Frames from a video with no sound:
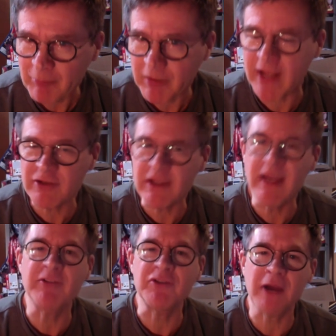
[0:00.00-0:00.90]
but I actually
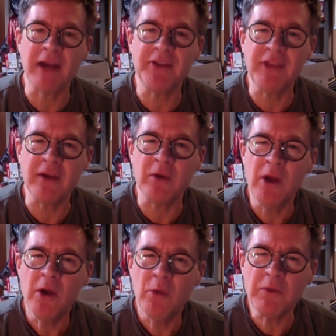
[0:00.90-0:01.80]
have to try to think
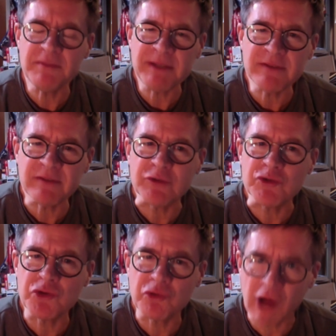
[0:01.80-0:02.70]
what was the penciler
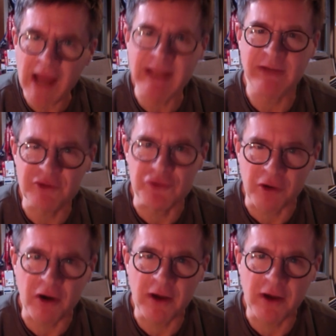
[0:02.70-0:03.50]
trying to draw